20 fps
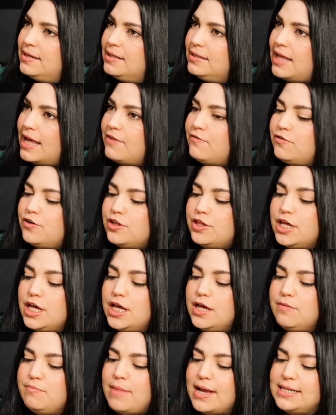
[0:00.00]
Like for
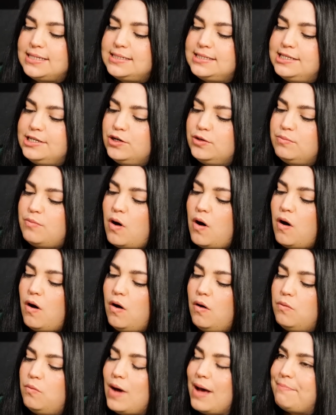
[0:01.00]
my steel
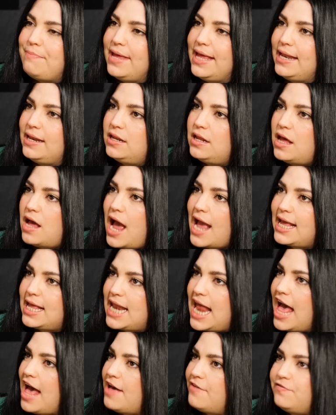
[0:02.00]
maul weapon, I can
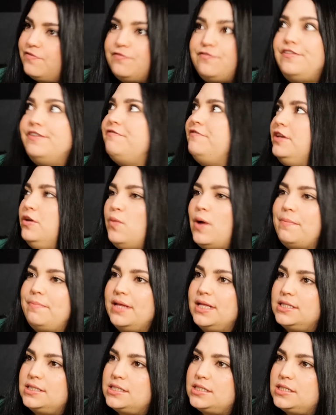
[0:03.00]
have 50 weapons.